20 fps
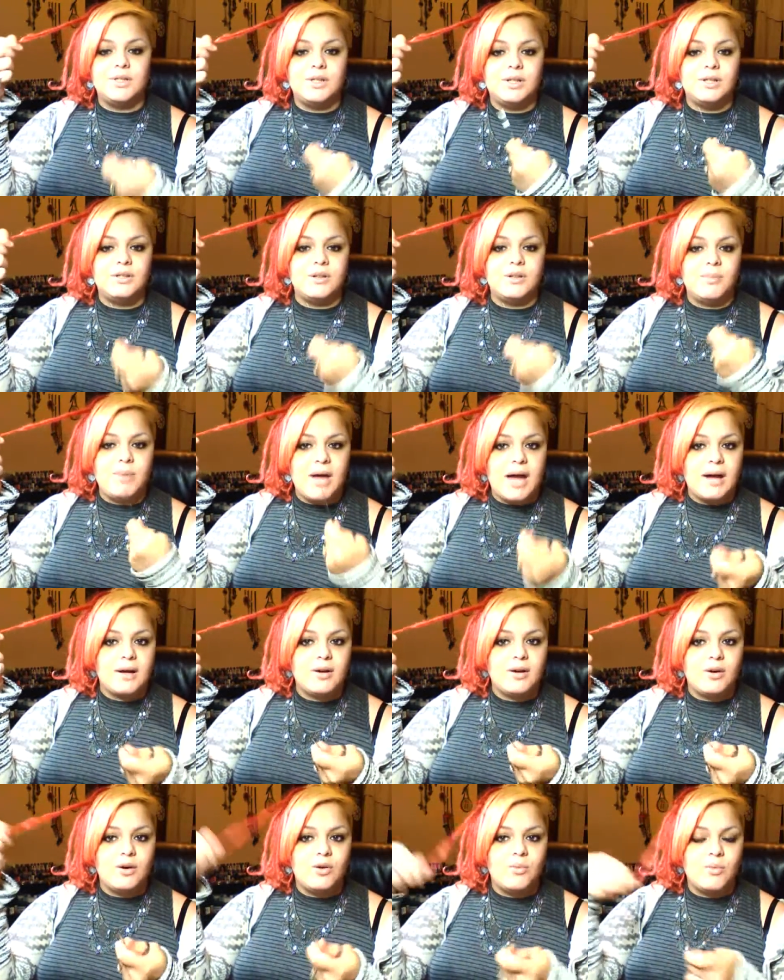can do the pack
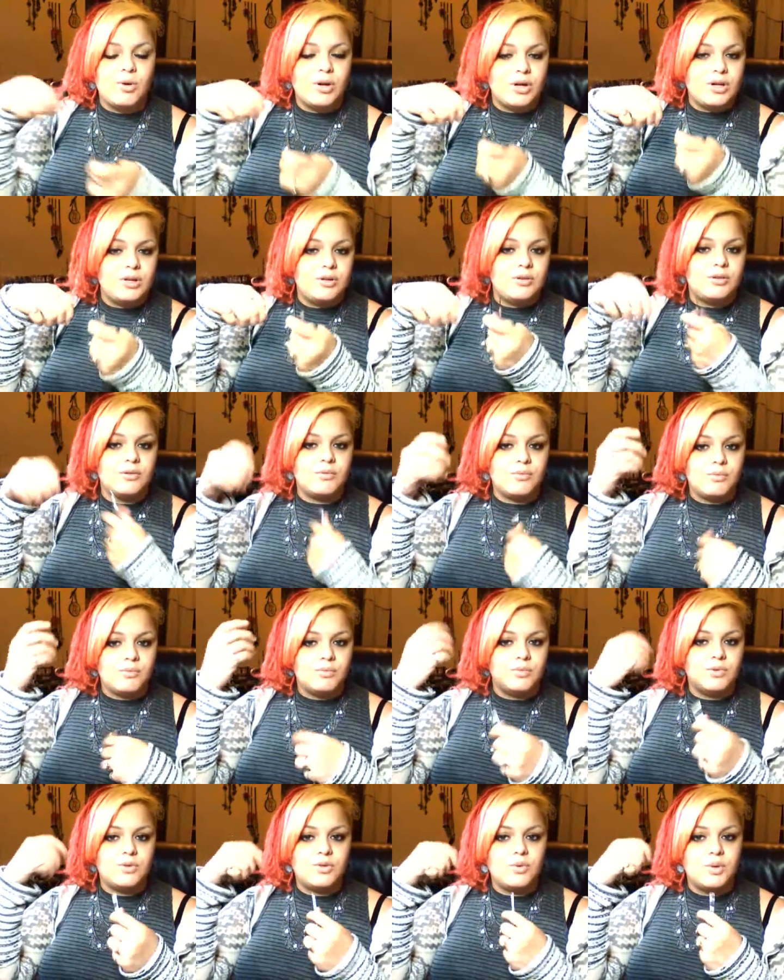comb or you can do the
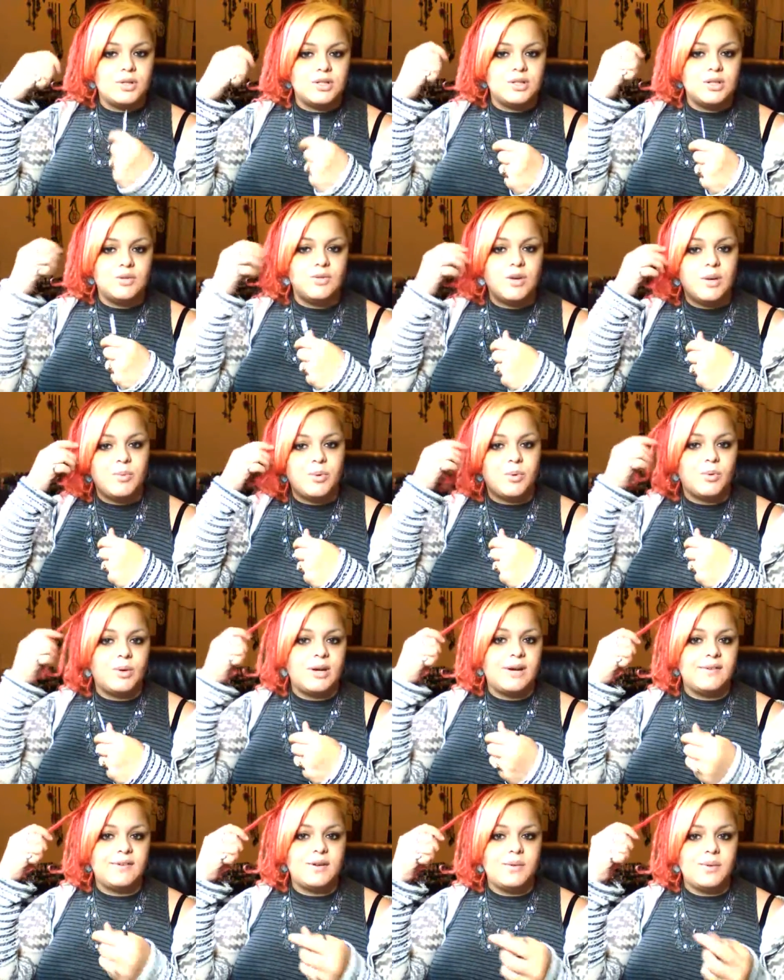twist and rip or
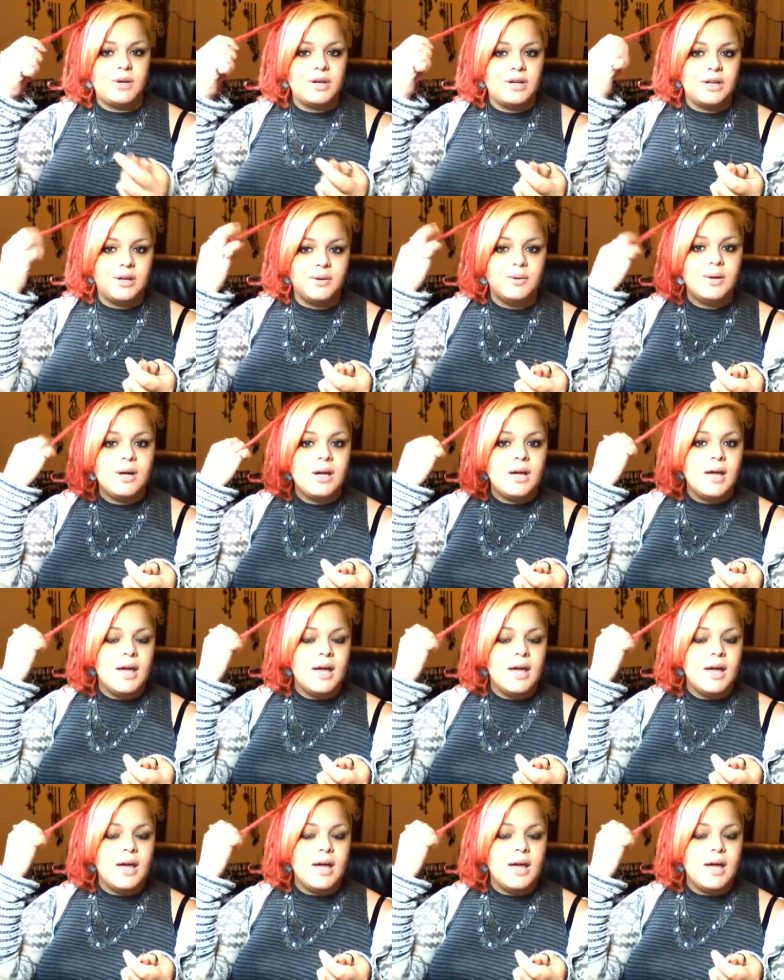whatever you want to do.